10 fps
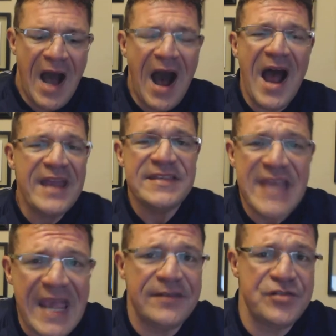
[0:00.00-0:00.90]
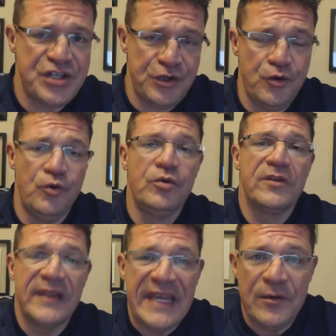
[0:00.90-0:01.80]
I tend to
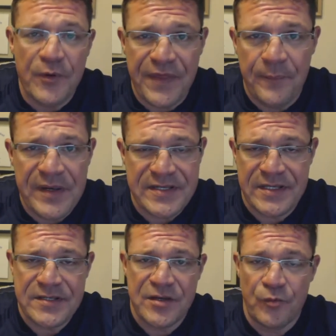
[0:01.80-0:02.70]
lead with the business.